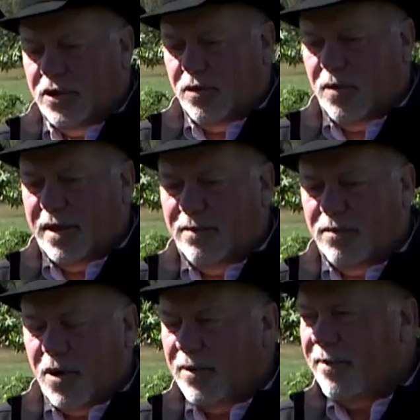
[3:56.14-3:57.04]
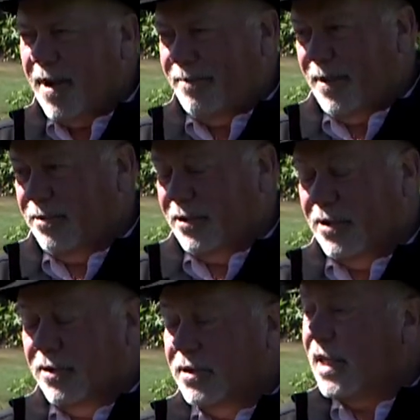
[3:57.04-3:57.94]
you know, what we want people to
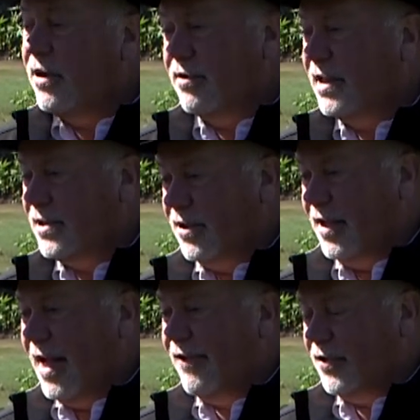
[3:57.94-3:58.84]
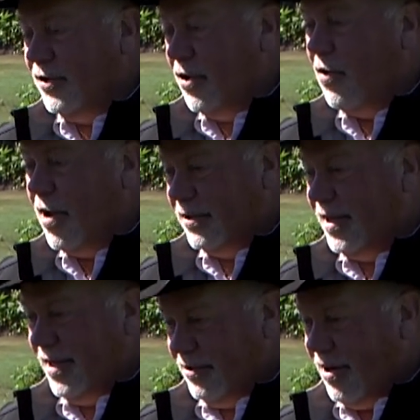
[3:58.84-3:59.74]
know is they don't necessarily have to know all 10